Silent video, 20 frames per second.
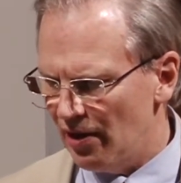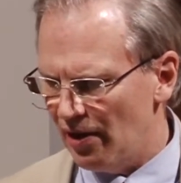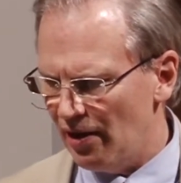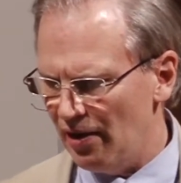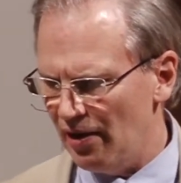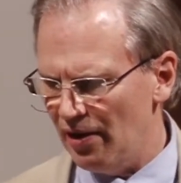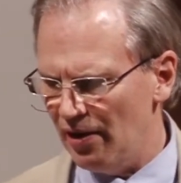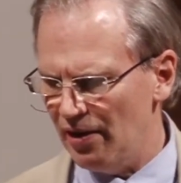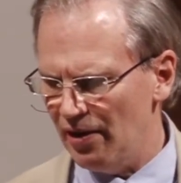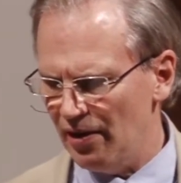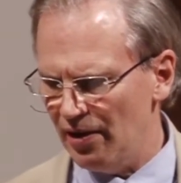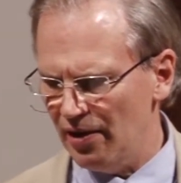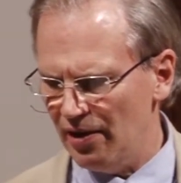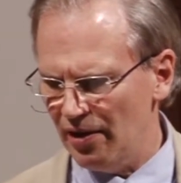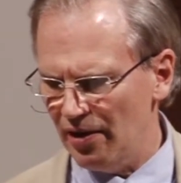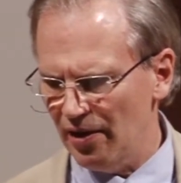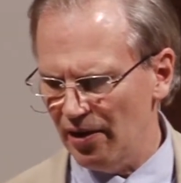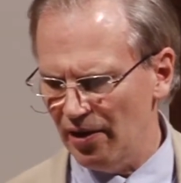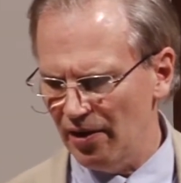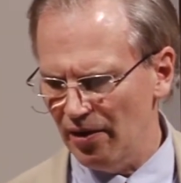
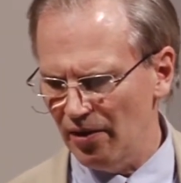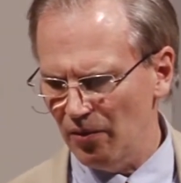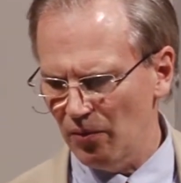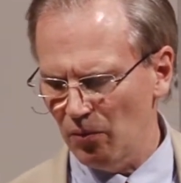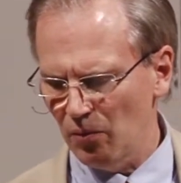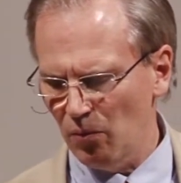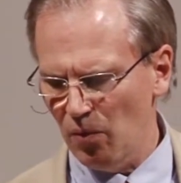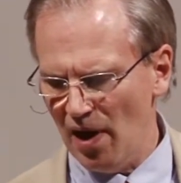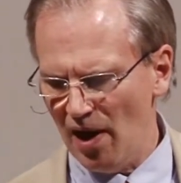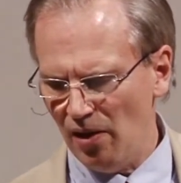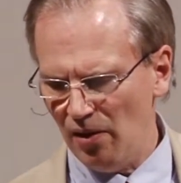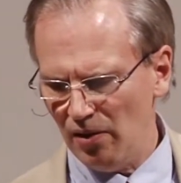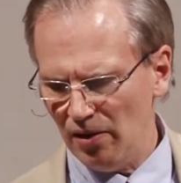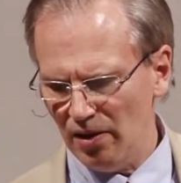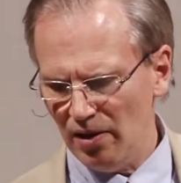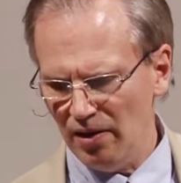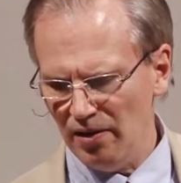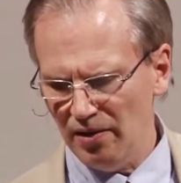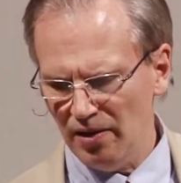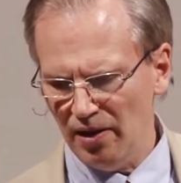Uh,
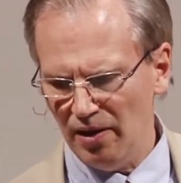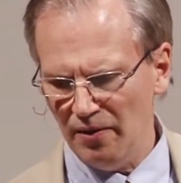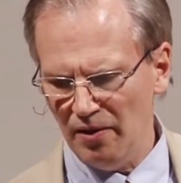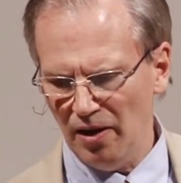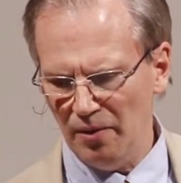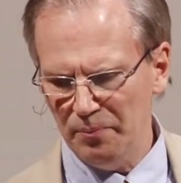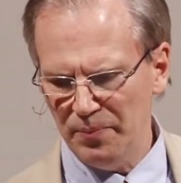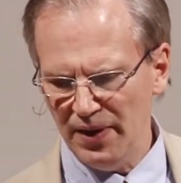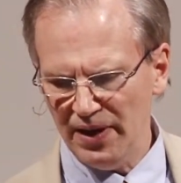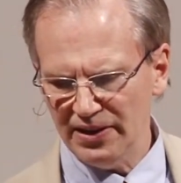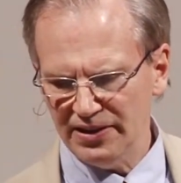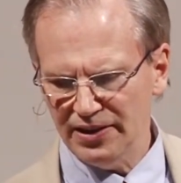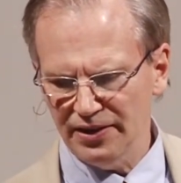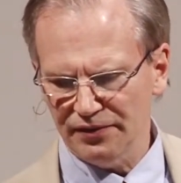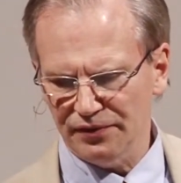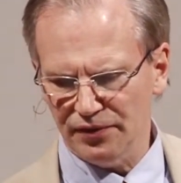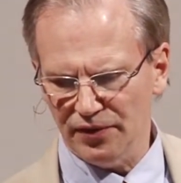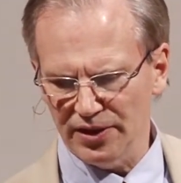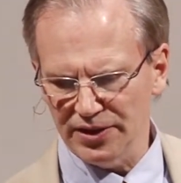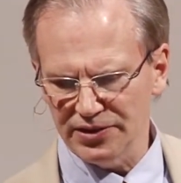well, a, a big
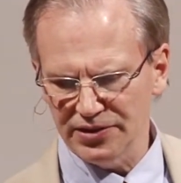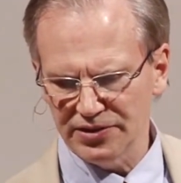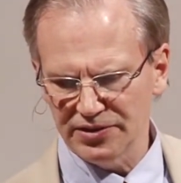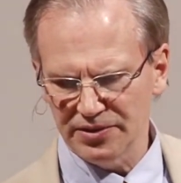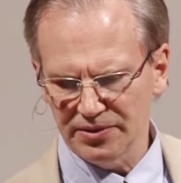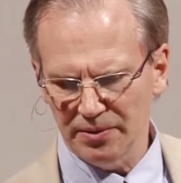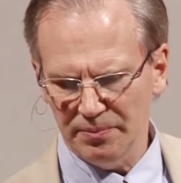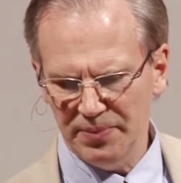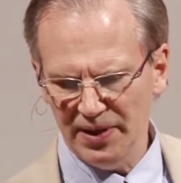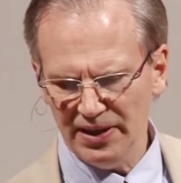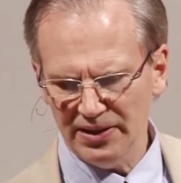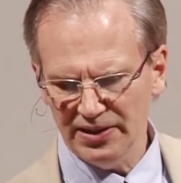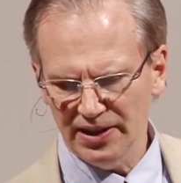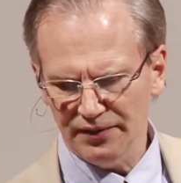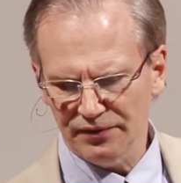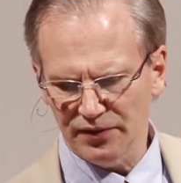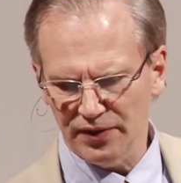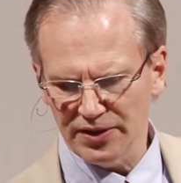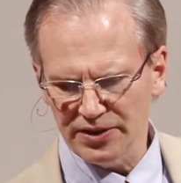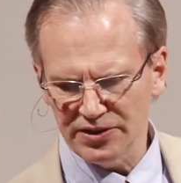difference, a big
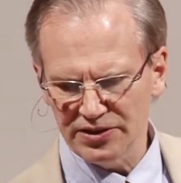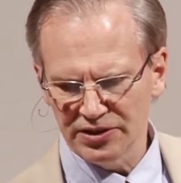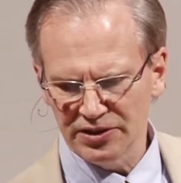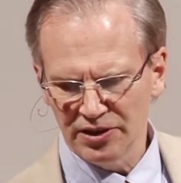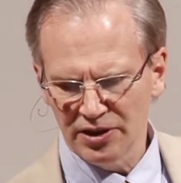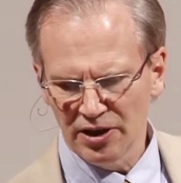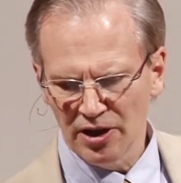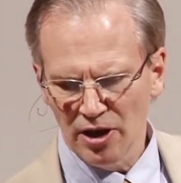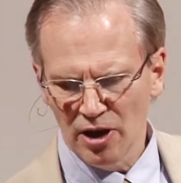difference.